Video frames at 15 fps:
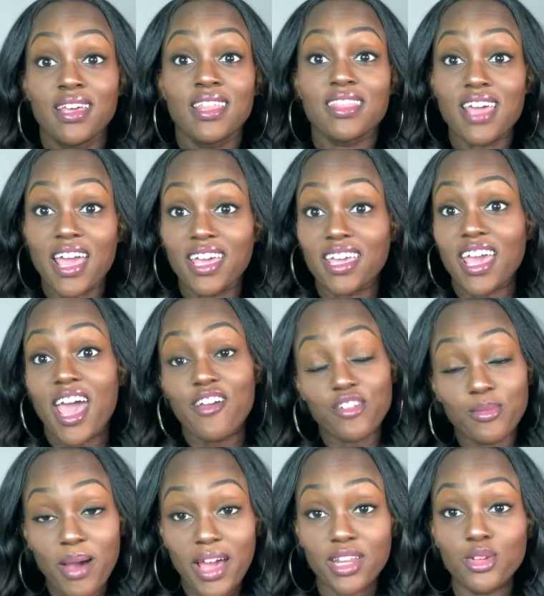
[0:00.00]
thank
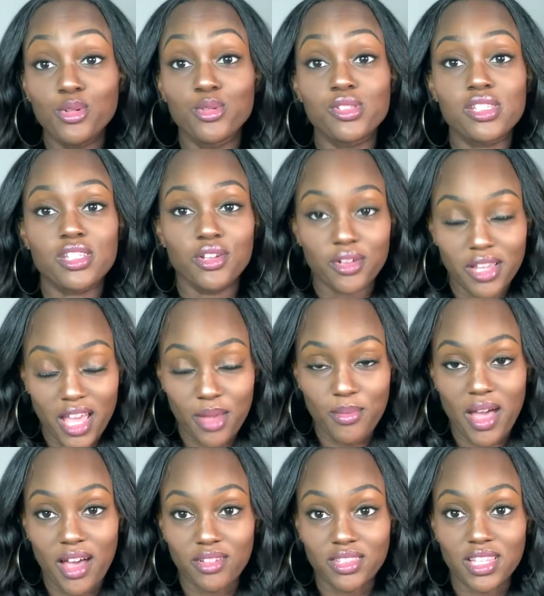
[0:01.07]
everybody who still came
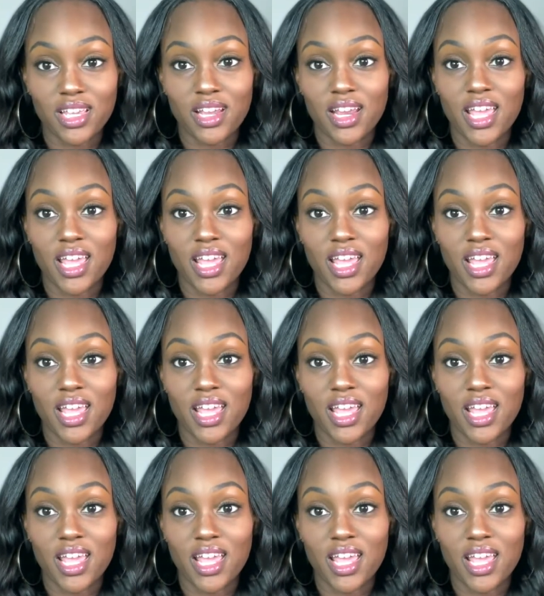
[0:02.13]
out there